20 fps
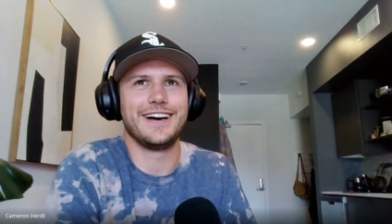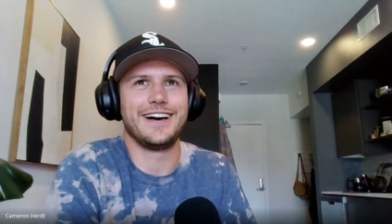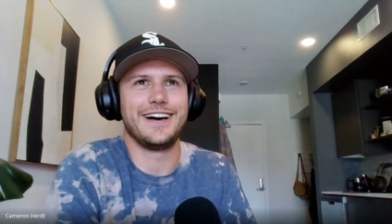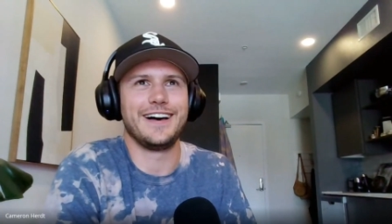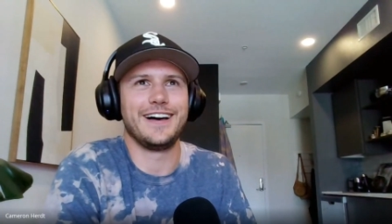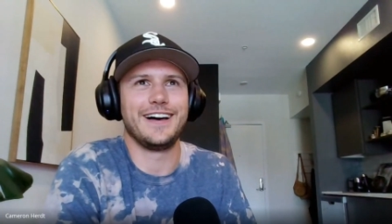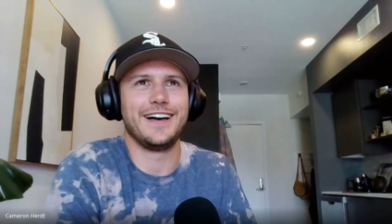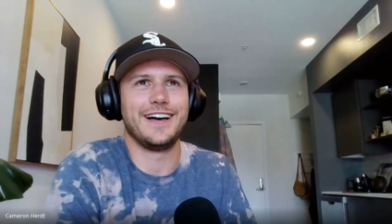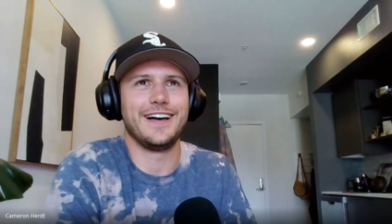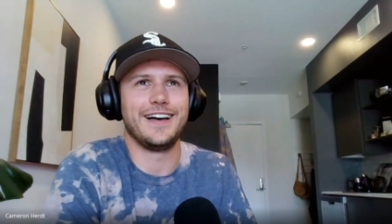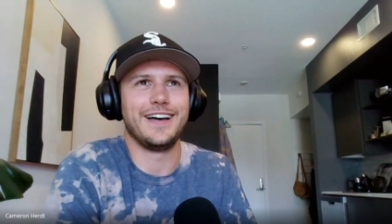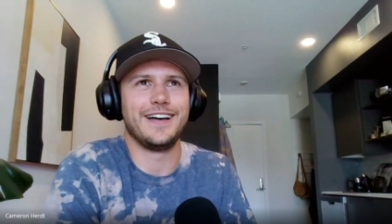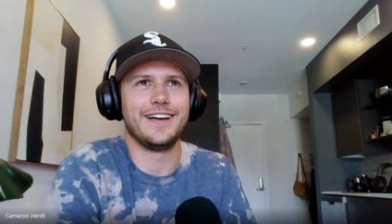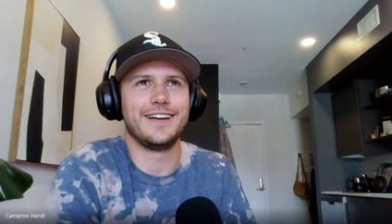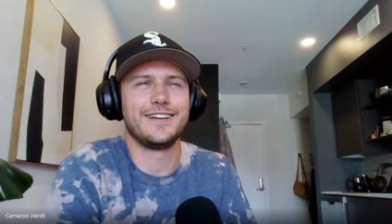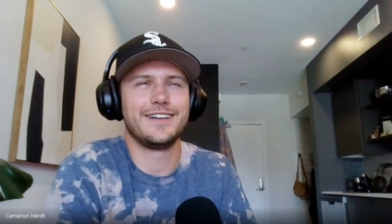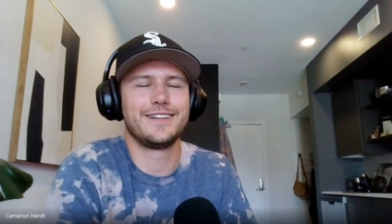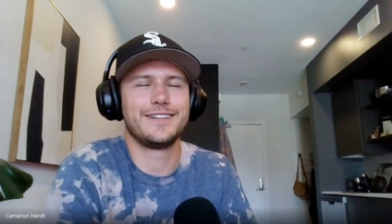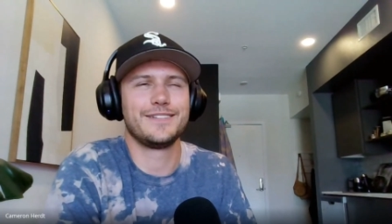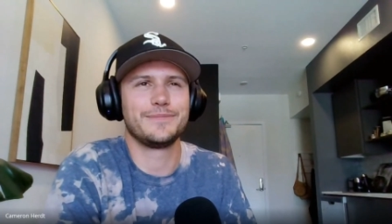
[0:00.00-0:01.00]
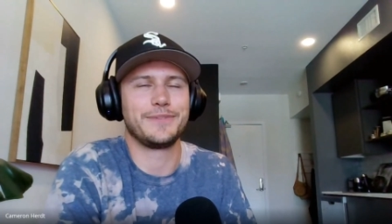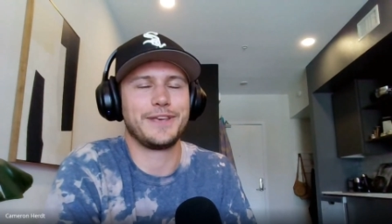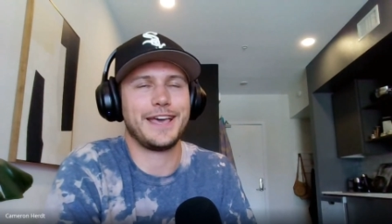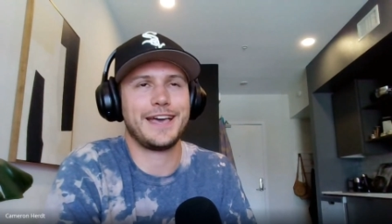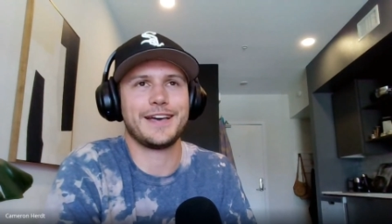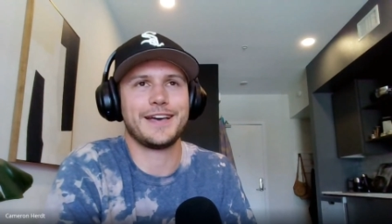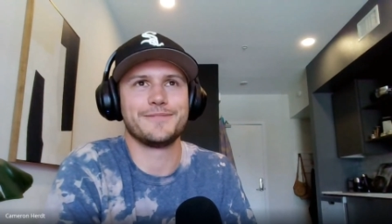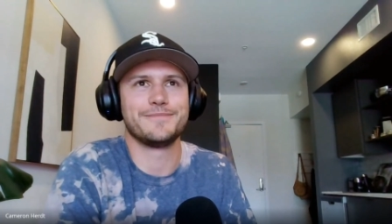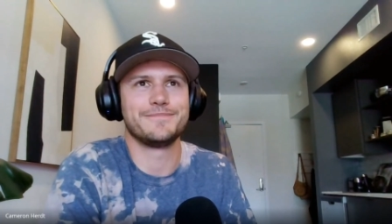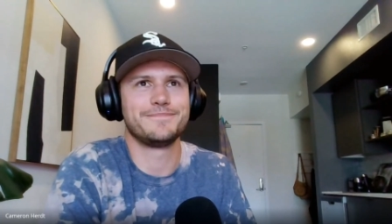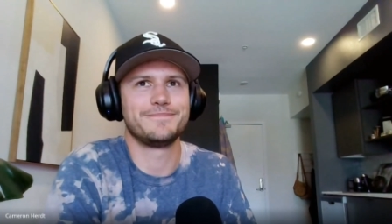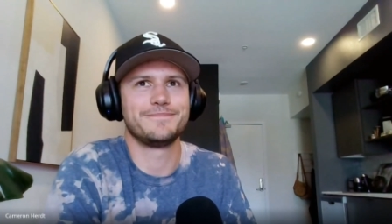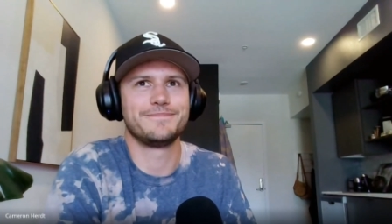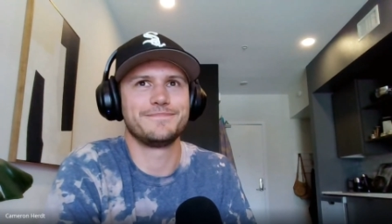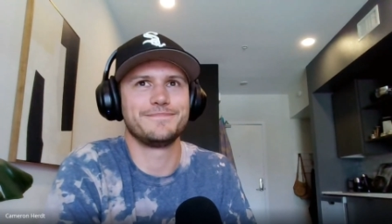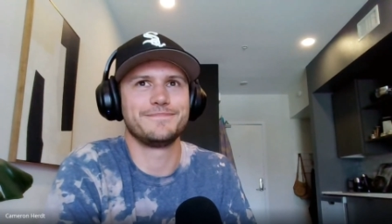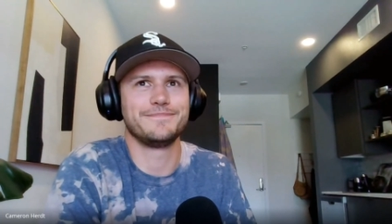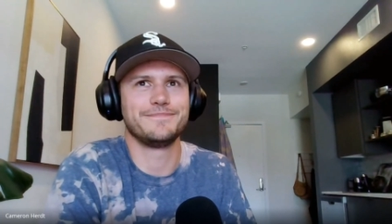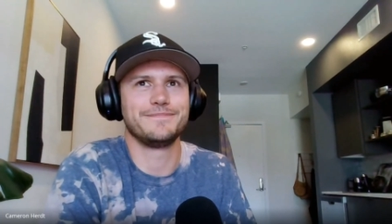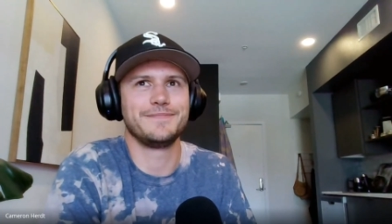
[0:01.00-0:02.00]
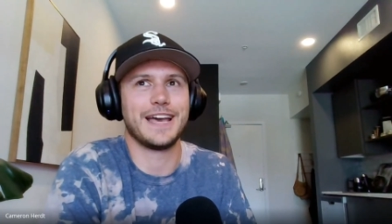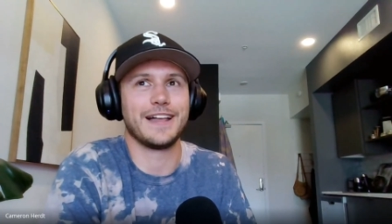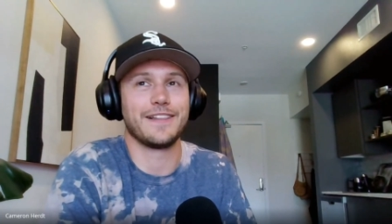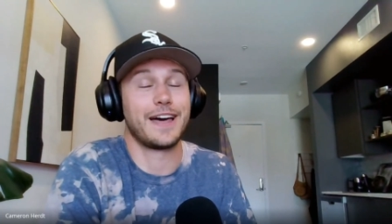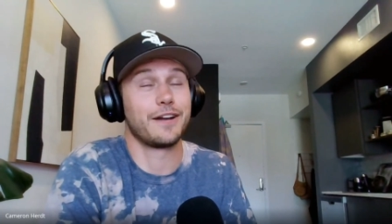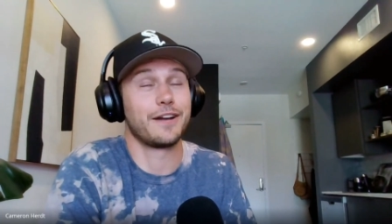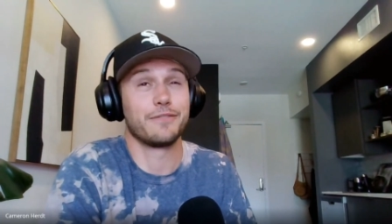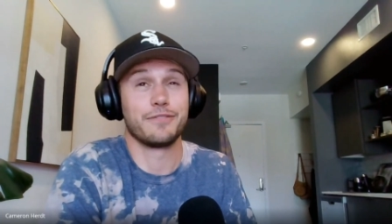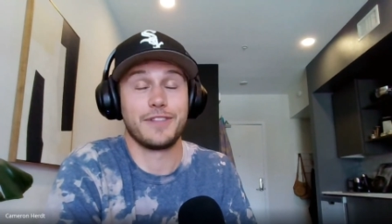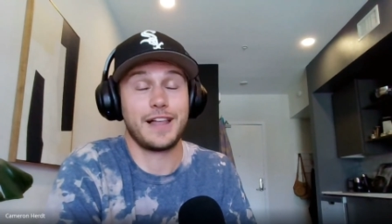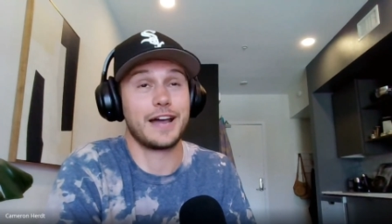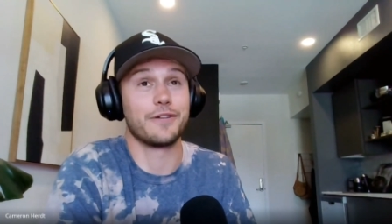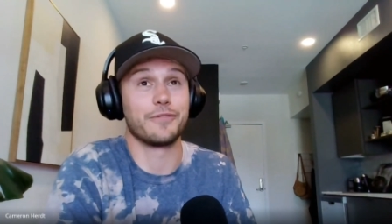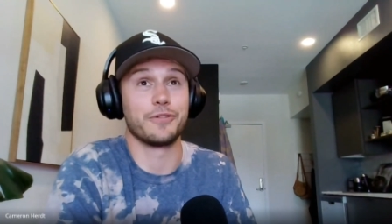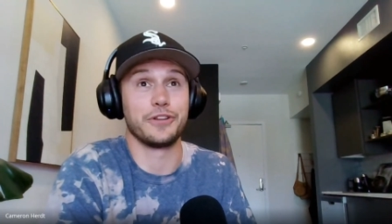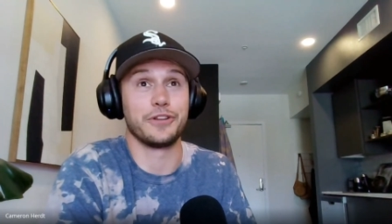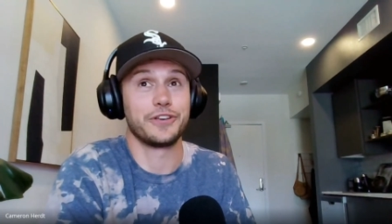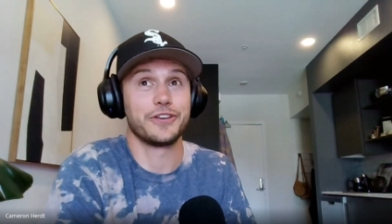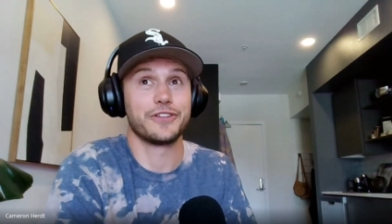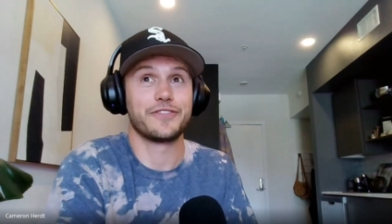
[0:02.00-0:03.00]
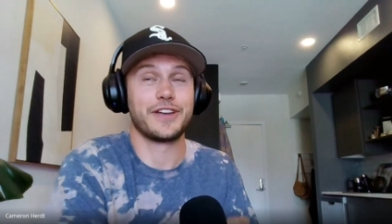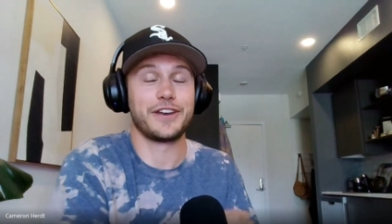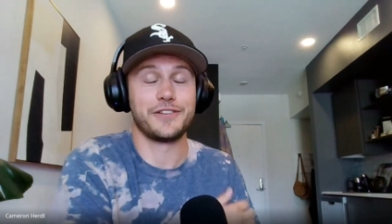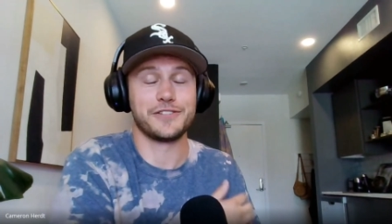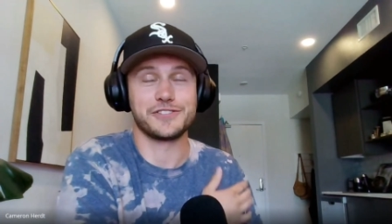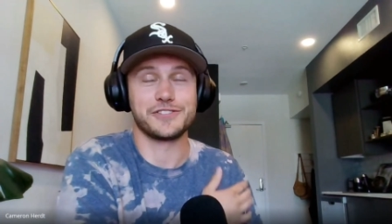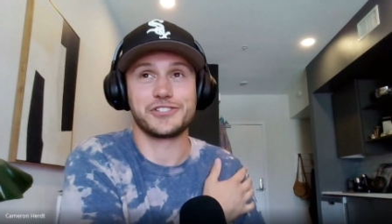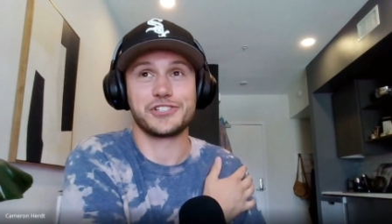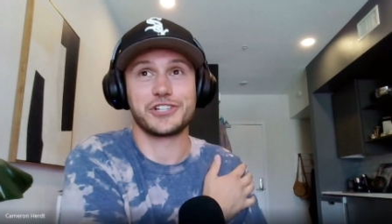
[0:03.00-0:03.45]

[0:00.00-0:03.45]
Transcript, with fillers: uh, yeah, yeah, a lot of a lot of really good venues in